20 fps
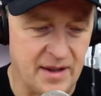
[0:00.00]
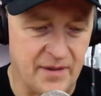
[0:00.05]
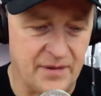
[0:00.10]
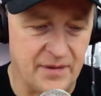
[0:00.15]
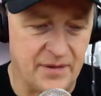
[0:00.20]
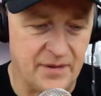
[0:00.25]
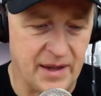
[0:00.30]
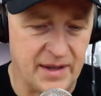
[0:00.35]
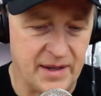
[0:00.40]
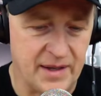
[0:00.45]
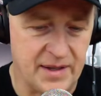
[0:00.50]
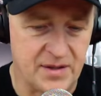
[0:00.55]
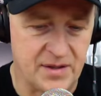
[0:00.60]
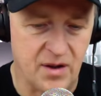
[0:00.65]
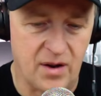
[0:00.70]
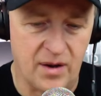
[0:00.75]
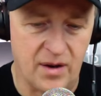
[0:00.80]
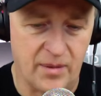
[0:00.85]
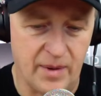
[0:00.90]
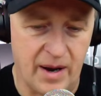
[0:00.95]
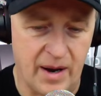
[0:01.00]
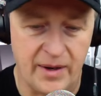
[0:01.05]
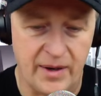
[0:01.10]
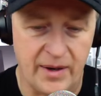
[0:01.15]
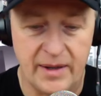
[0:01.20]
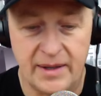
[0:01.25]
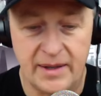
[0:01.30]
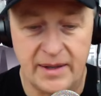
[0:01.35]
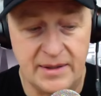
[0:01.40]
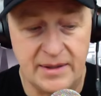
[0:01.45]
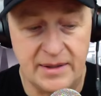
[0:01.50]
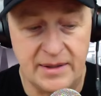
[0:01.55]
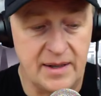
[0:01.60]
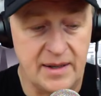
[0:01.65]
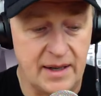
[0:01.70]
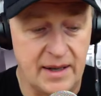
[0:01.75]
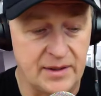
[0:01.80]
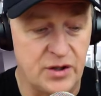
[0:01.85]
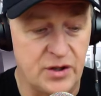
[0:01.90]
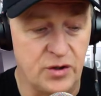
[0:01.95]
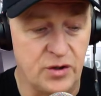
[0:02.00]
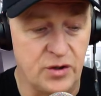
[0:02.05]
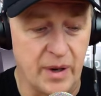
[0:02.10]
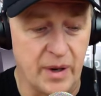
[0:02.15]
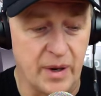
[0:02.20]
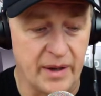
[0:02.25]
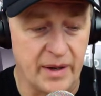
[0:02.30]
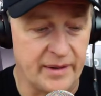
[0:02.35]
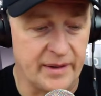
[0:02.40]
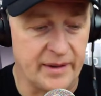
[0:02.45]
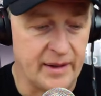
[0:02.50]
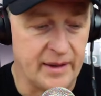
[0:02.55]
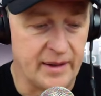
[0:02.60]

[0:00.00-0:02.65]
that he's gone around, and he did it on Cuba, and